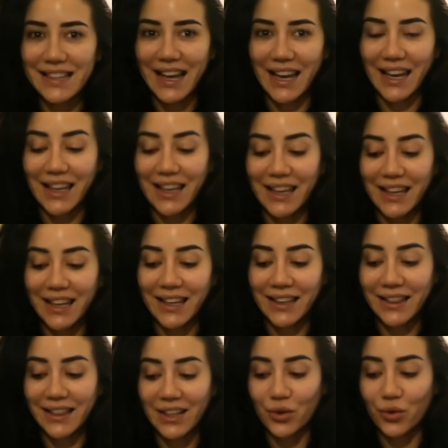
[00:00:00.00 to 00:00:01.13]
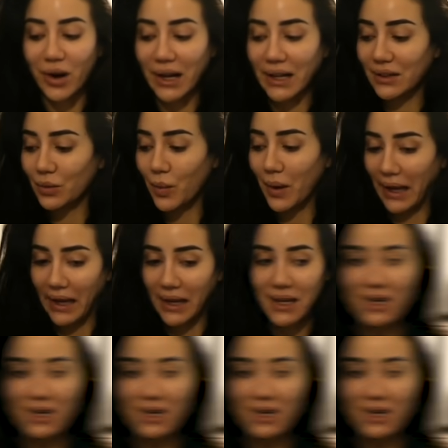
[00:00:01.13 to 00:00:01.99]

day in the right way.